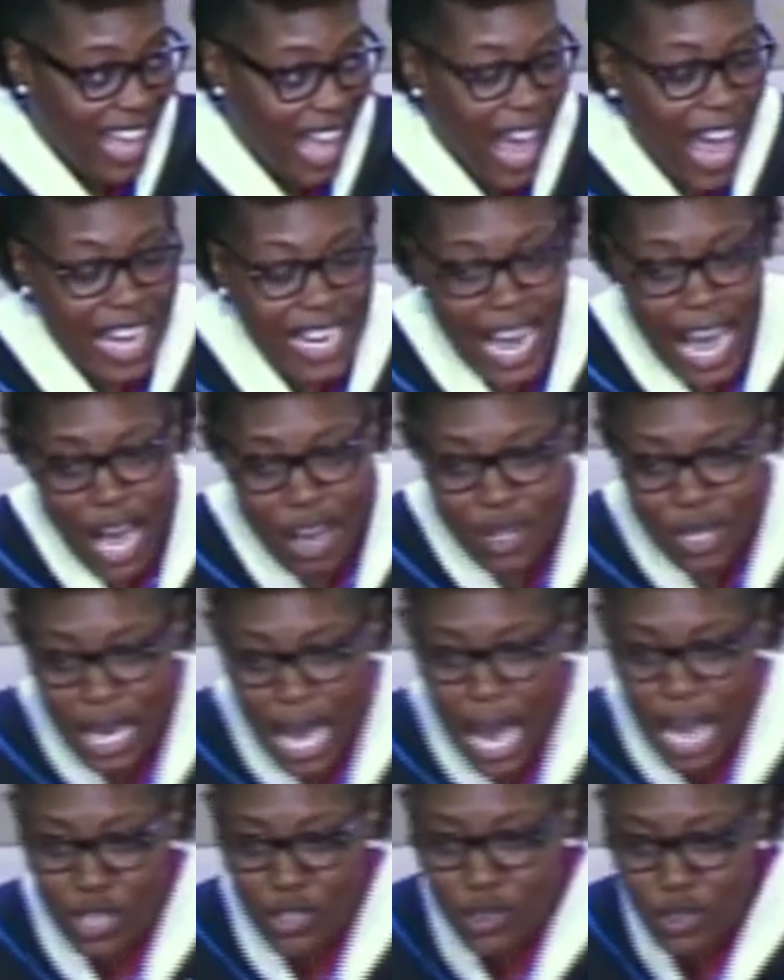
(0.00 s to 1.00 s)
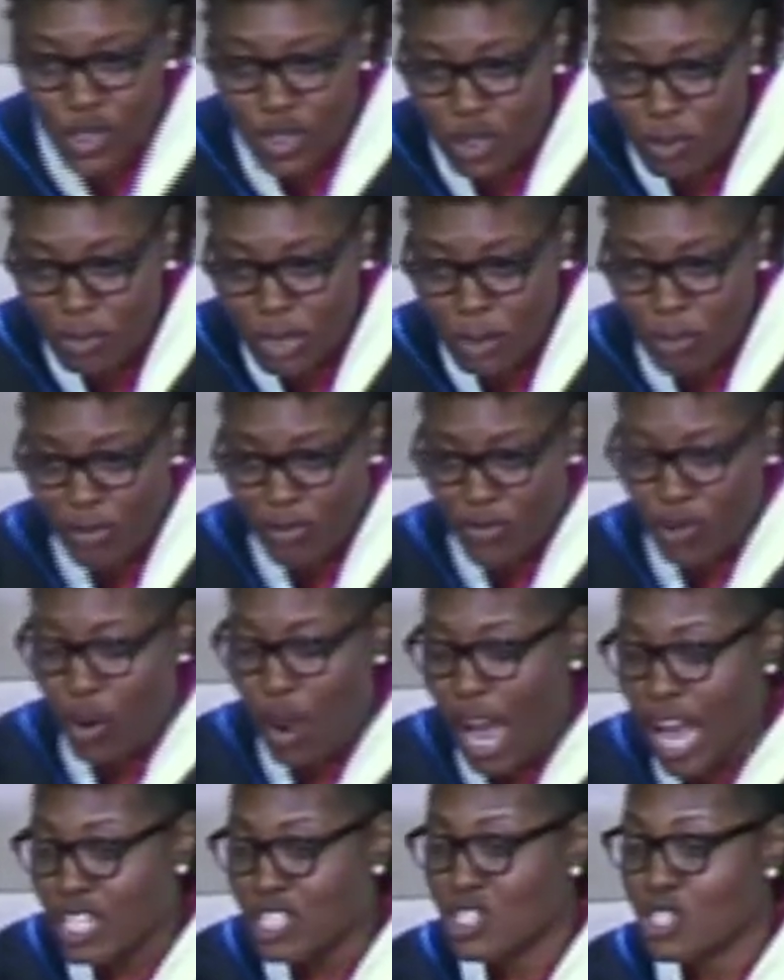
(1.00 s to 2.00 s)
and how God knew me before
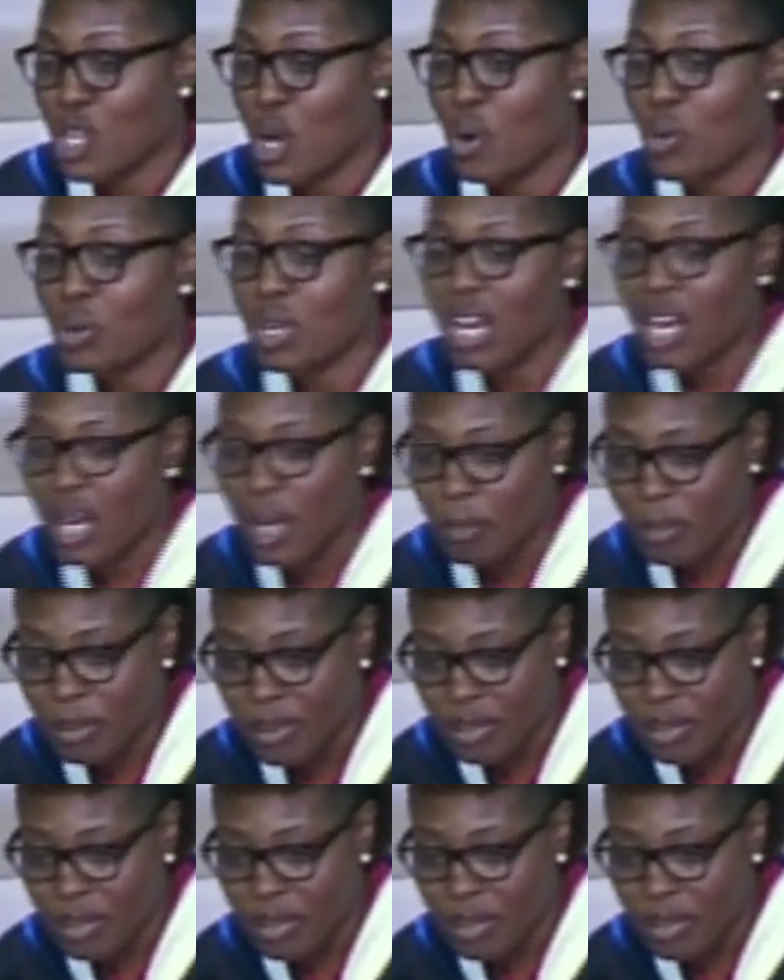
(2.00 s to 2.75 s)
I showed up,